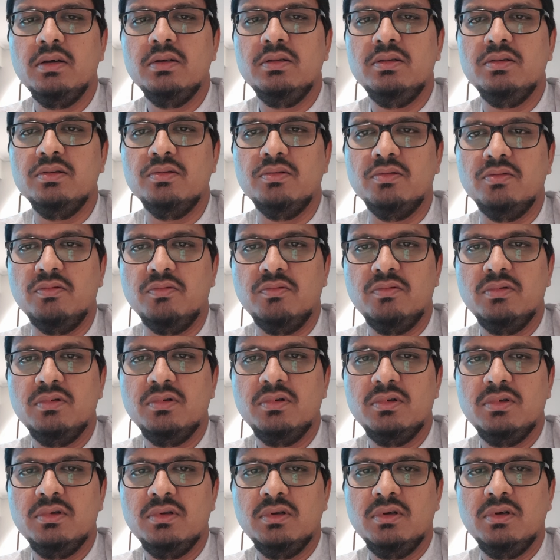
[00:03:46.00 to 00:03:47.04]
So
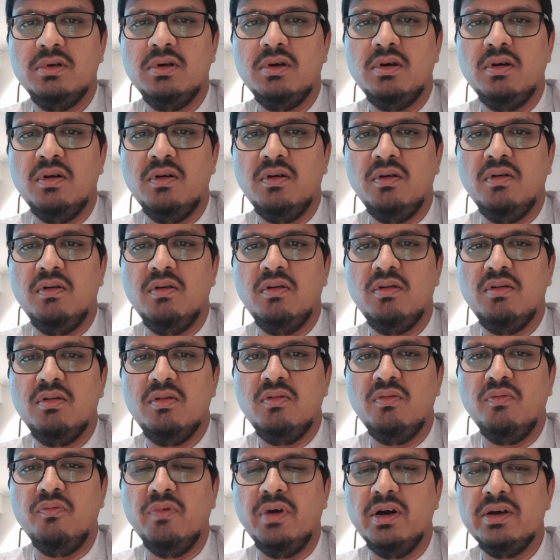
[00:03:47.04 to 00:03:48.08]

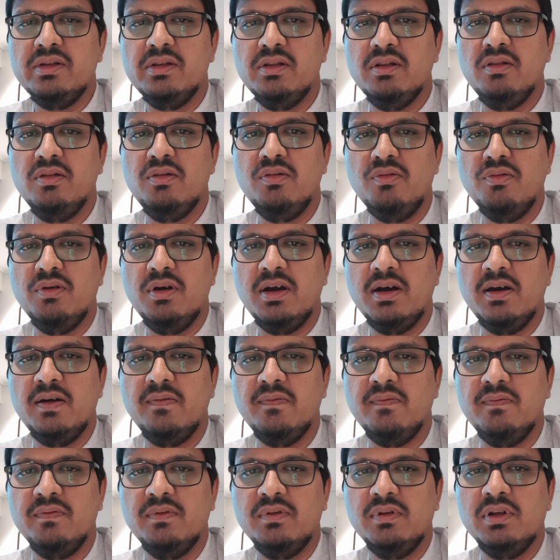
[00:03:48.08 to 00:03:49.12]
once you
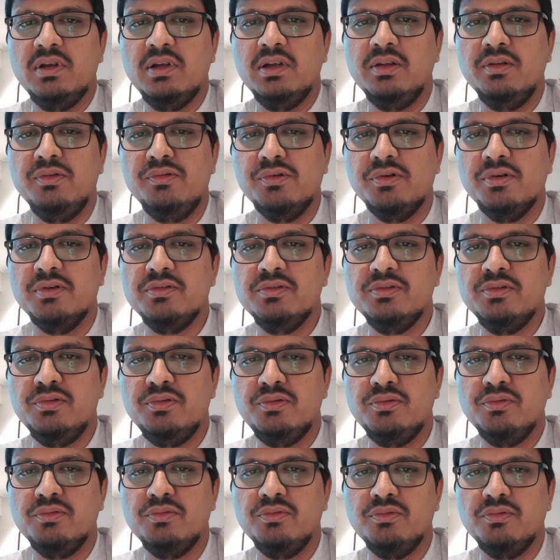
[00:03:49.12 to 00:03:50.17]
have gone
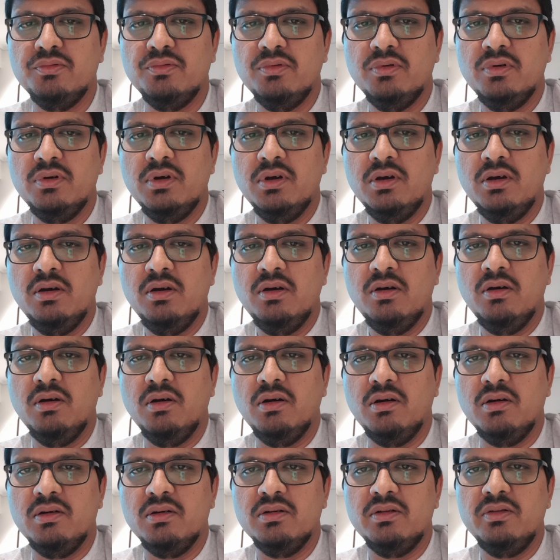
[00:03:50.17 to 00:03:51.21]
through
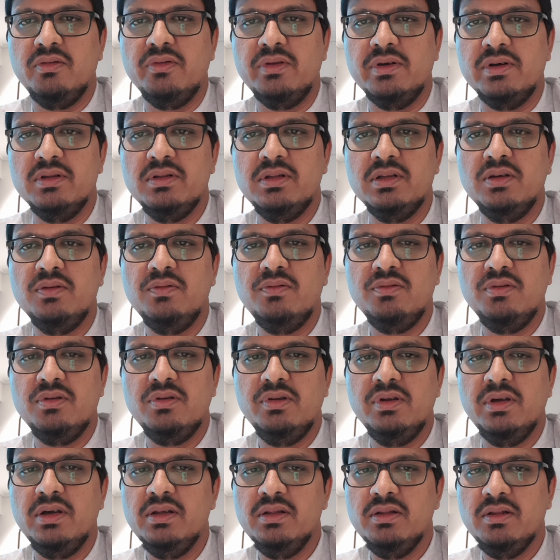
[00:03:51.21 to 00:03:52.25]
all the security
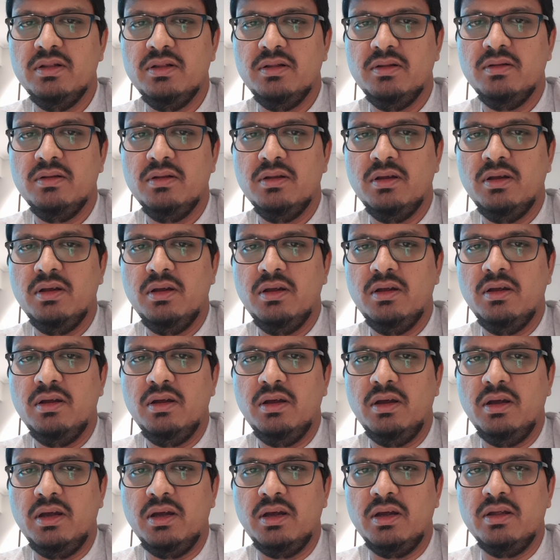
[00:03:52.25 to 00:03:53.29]
checks
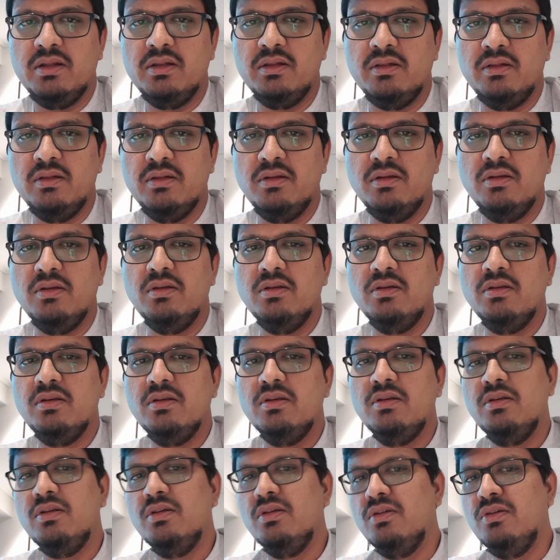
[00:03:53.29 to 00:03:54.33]
and
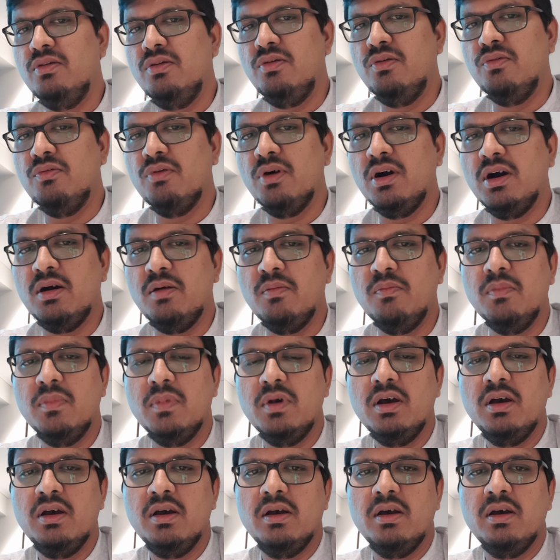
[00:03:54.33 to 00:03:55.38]
you are
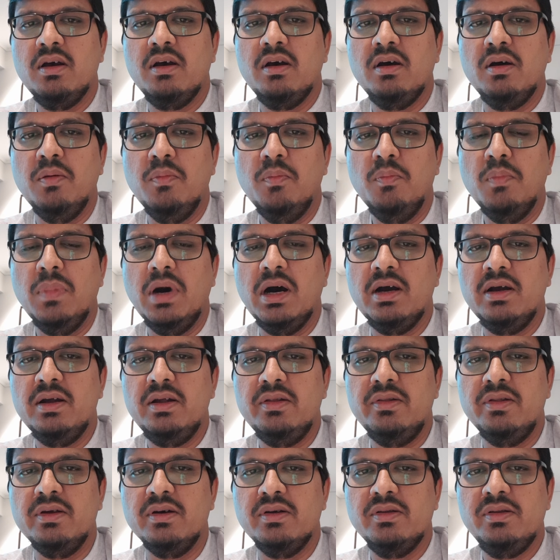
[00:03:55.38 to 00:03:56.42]
by
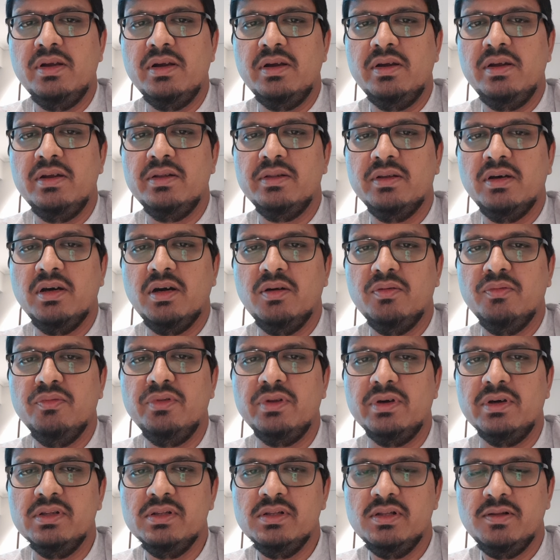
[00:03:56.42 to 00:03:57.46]
the check-in
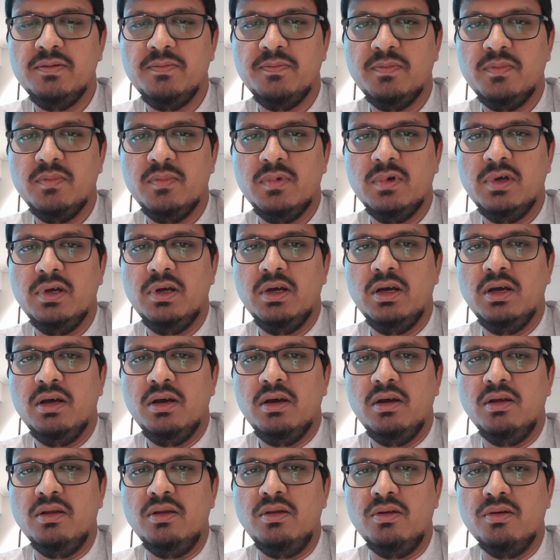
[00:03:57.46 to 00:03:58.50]
counters,
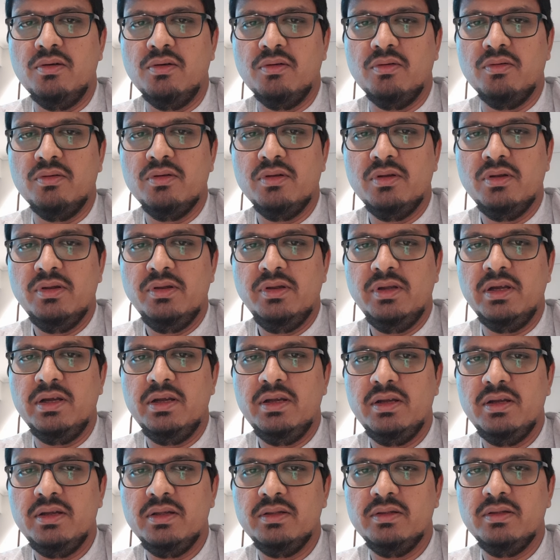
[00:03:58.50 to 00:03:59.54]
your
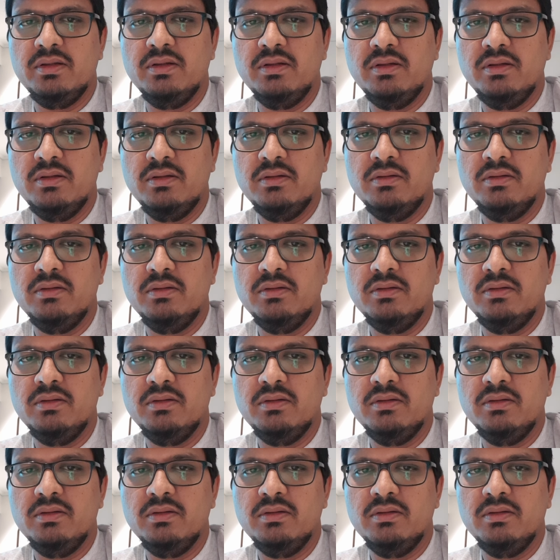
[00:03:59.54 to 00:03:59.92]
check-in